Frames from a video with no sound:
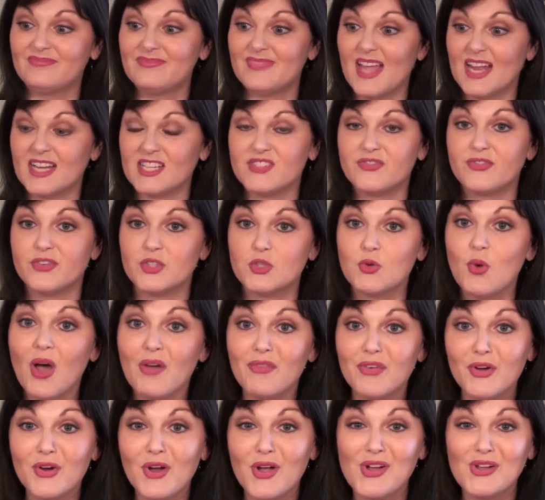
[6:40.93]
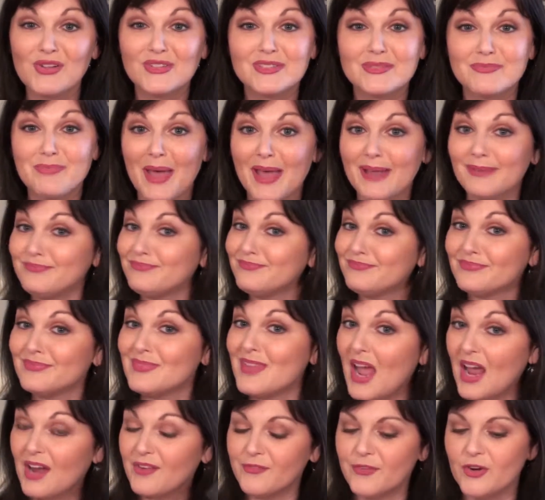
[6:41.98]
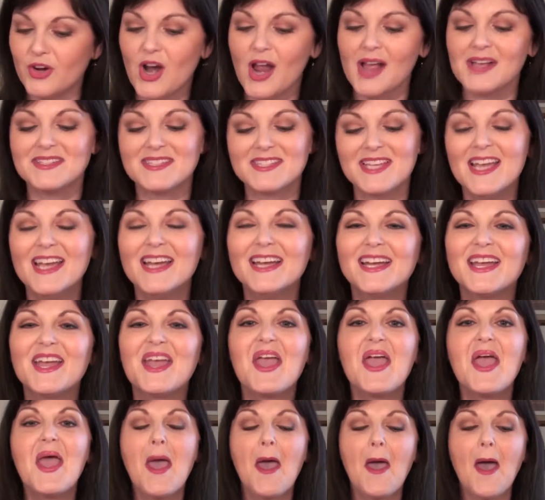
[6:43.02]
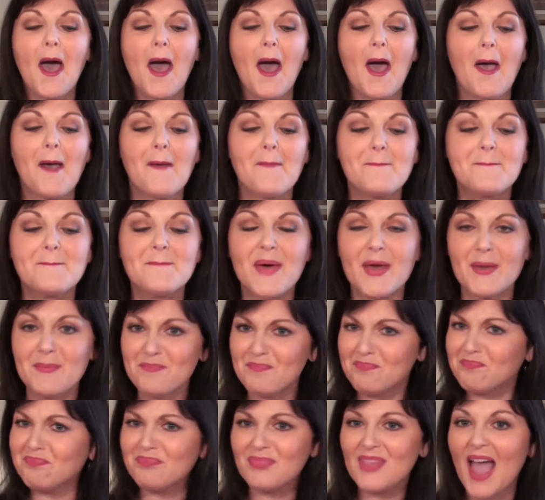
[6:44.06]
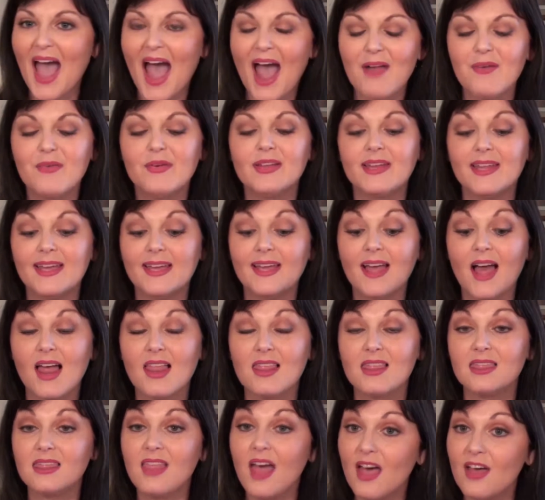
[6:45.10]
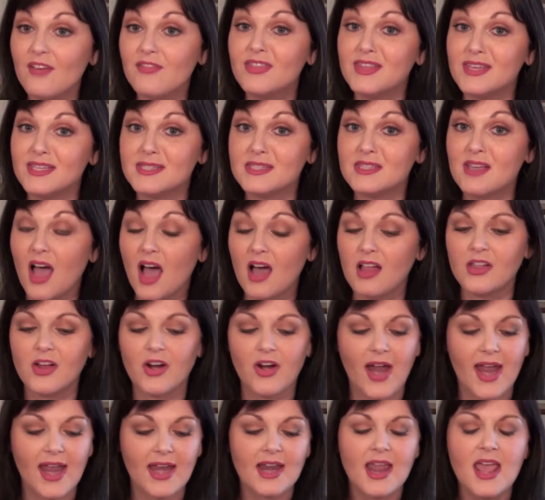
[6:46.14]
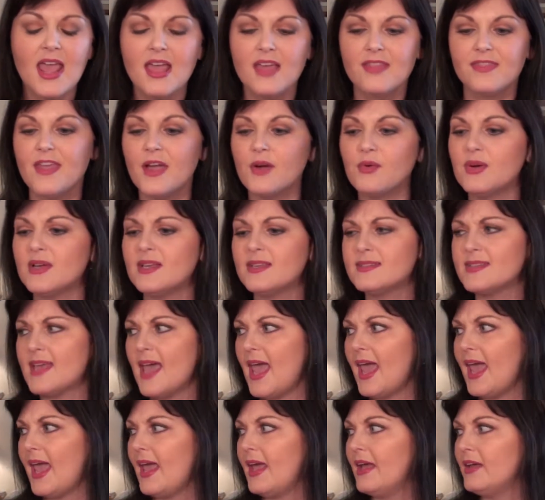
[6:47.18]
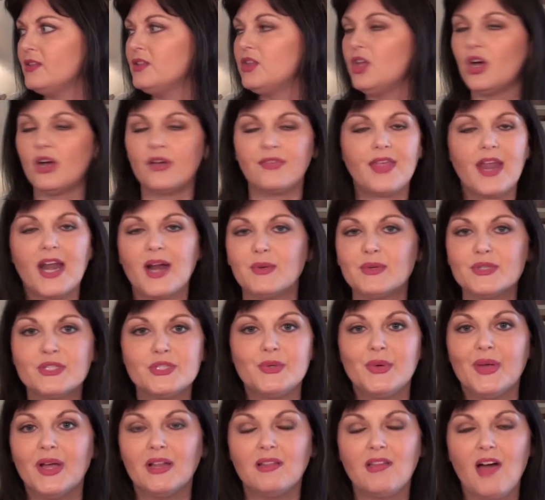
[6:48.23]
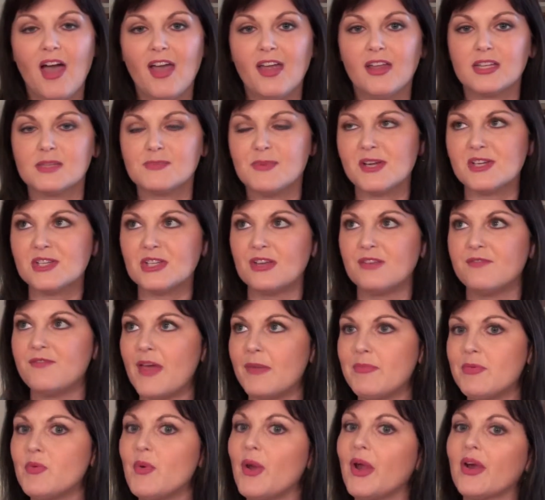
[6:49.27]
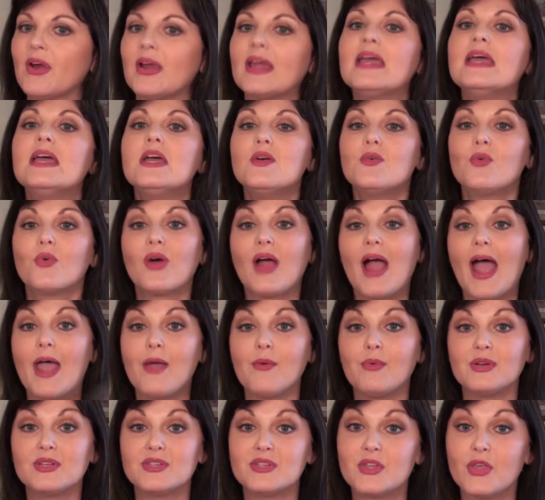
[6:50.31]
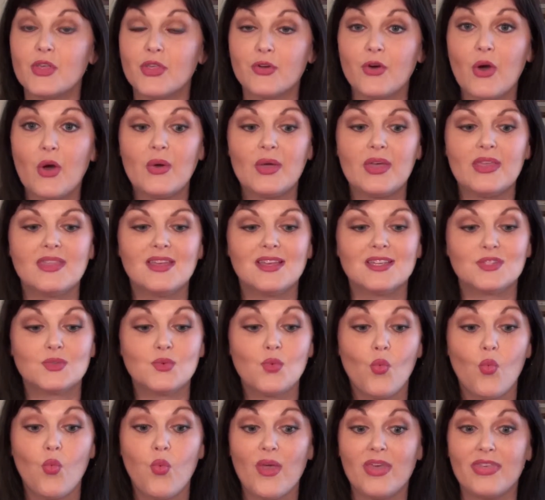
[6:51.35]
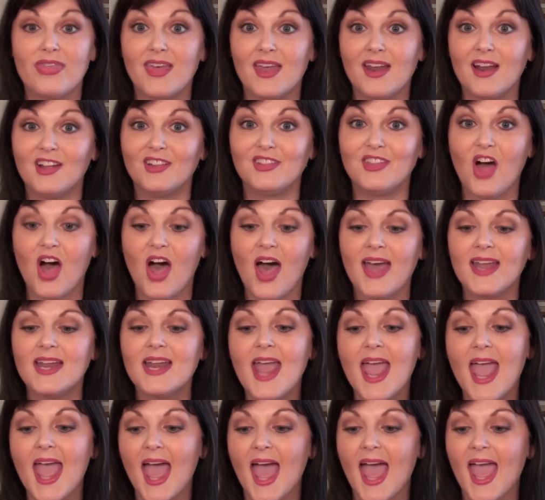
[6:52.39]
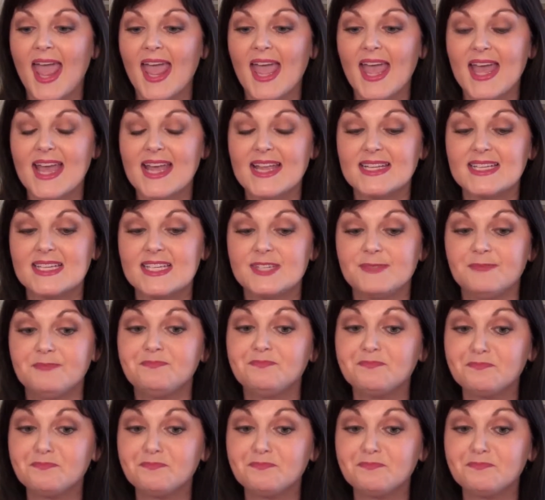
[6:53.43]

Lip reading: that's for 12-year-olds, but not for us. But I really love this color, and there was a look that I was doing a lot, especially in February, where I was throwing this with it a lot, and